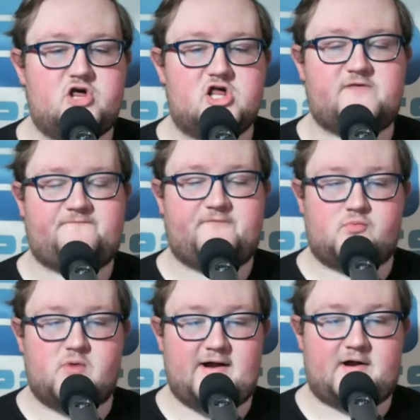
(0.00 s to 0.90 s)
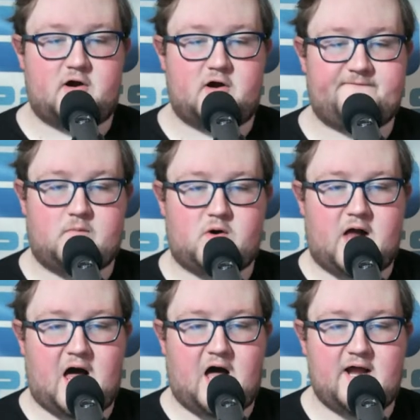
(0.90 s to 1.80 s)
Just for the record, from
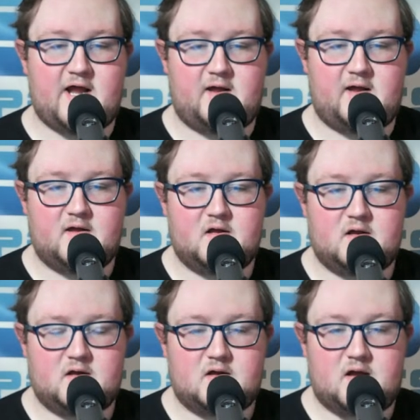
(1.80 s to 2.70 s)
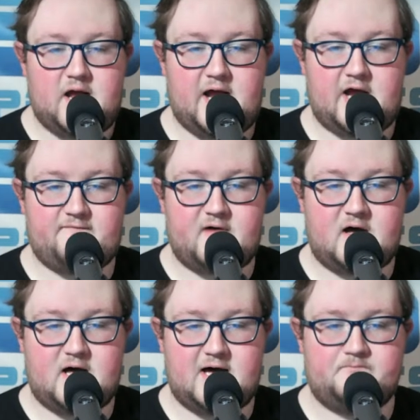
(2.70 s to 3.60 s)
what I have
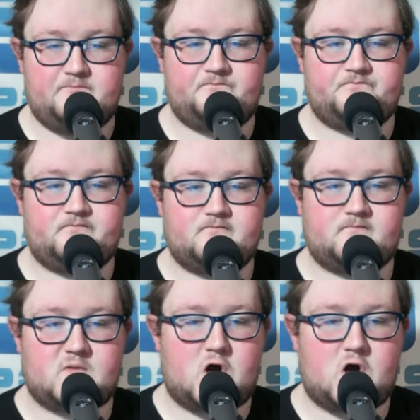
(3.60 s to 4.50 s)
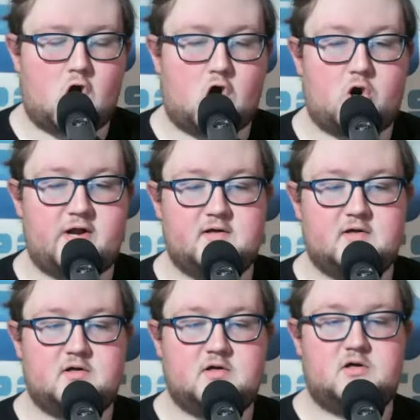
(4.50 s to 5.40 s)

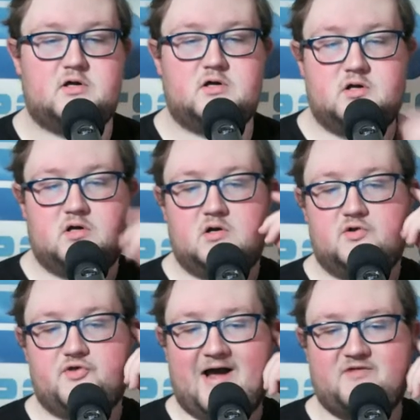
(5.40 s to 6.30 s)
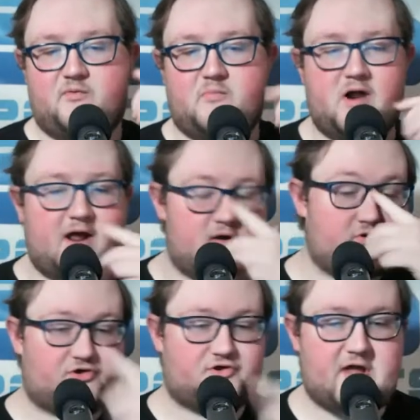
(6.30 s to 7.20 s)
heard / from what I
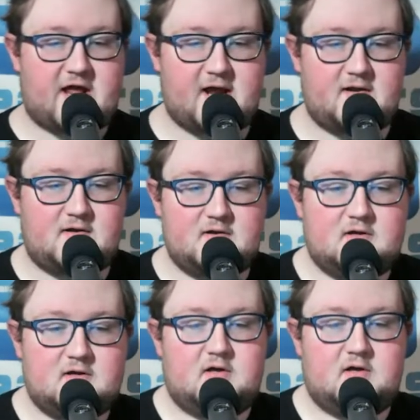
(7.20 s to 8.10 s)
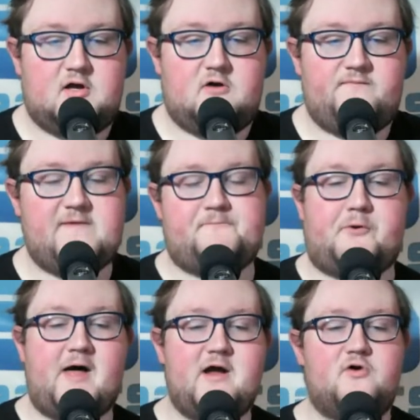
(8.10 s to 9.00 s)
understand, the
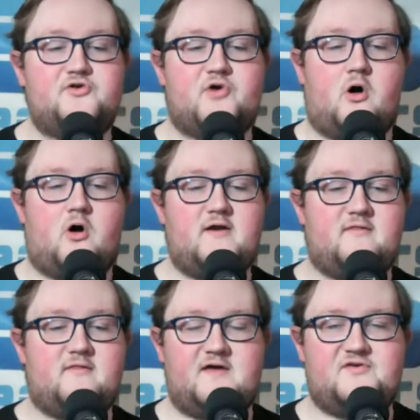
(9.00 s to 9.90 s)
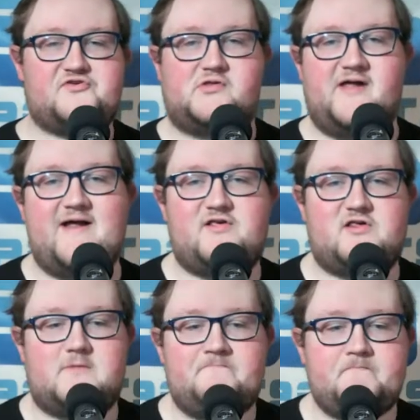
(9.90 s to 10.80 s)
players on this
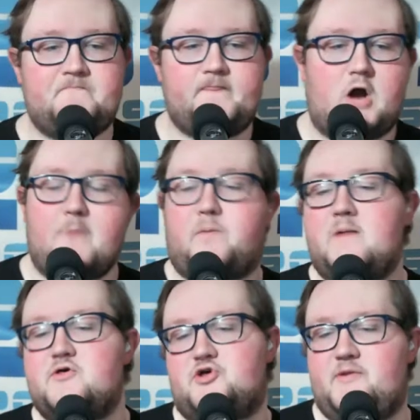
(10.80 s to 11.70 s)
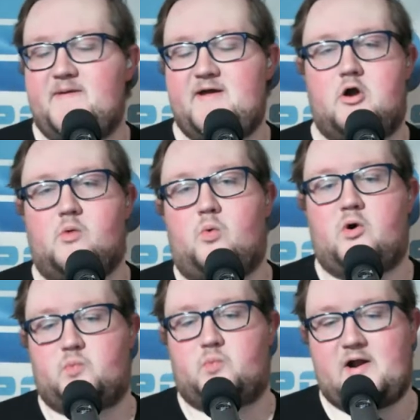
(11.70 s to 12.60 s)
list are pretty much going to be your
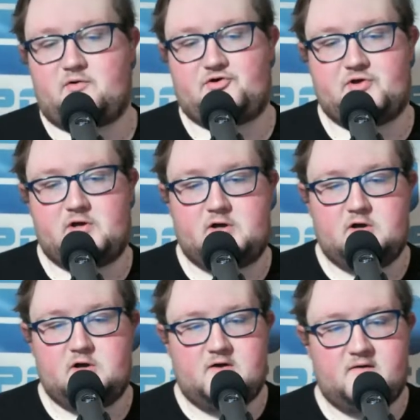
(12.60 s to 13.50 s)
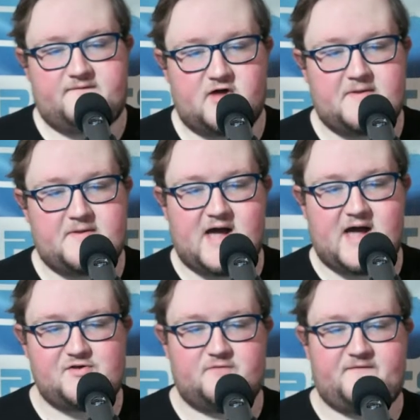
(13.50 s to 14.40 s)
award winners, followed by the
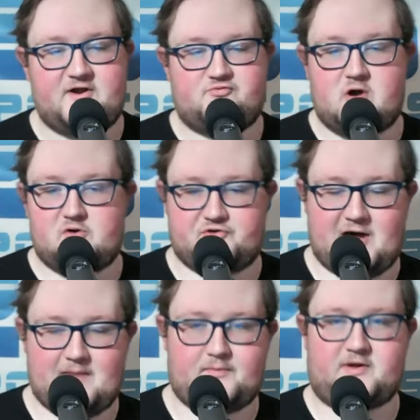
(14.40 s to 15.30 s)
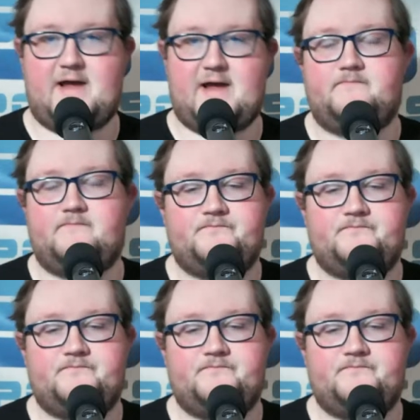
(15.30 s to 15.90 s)
guys who finished runners-up, okay?